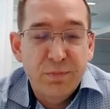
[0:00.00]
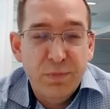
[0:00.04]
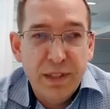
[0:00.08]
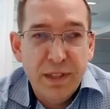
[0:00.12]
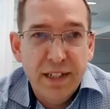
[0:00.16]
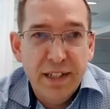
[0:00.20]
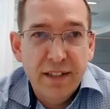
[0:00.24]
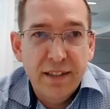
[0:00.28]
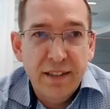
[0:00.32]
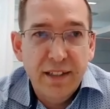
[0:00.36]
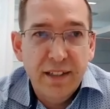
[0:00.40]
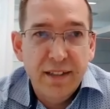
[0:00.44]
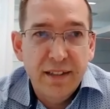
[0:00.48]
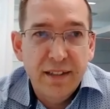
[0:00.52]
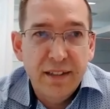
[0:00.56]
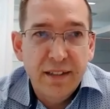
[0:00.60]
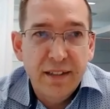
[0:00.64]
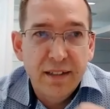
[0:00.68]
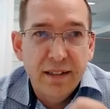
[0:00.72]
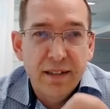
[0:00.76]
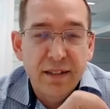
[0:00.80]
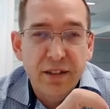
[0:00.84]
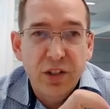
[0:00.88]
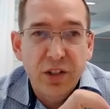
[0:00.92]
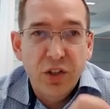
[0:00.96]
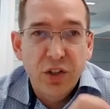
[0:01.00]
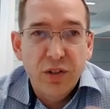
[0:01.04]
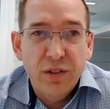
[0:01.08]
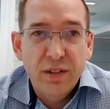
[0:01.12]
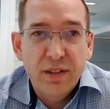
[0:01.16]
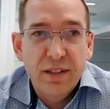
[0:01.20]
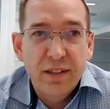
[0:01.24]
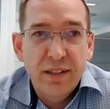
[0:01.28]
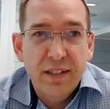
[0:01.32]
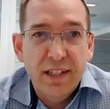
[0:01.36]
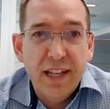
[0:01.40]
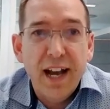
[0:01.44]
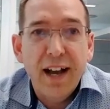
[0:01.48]
particularly in
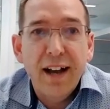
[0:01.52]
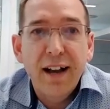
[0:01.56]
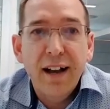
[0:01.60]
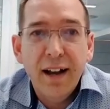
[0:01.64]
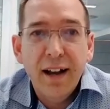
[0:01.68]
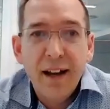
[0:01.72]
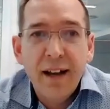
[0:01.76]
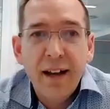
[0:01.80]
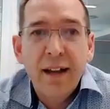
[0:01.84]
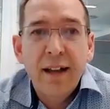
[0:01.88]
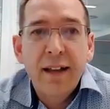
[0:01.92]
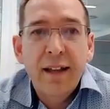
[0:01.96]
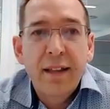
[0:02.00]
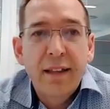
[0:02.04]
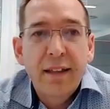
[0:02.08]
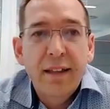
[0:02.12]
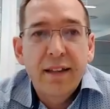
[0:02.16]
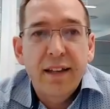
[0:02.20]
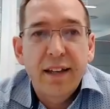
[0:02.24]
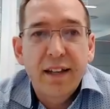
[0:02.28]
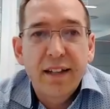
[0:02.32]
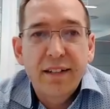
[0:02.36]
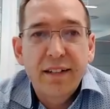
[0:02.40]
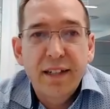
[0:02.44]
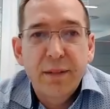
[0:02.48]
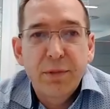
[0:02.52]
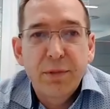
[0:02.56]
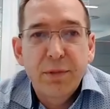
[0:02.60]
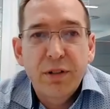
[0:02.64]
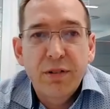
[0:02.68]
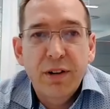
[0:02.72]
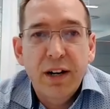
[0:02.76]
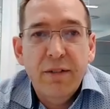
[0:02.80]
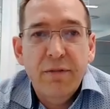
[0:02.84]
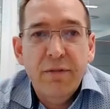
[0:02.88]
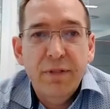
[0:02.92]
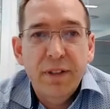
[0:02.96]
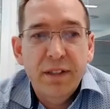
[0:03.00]
the younger
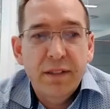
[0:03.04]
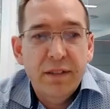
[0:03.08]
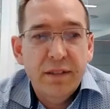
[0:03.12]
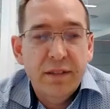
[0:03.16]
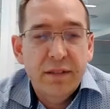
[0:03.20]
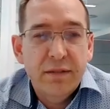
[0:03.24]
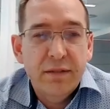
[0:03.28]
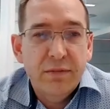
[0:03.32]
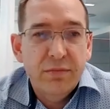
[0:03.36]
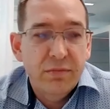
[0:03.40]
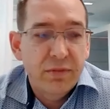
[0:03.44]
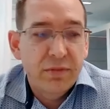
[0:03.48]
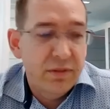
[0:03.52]
demographics,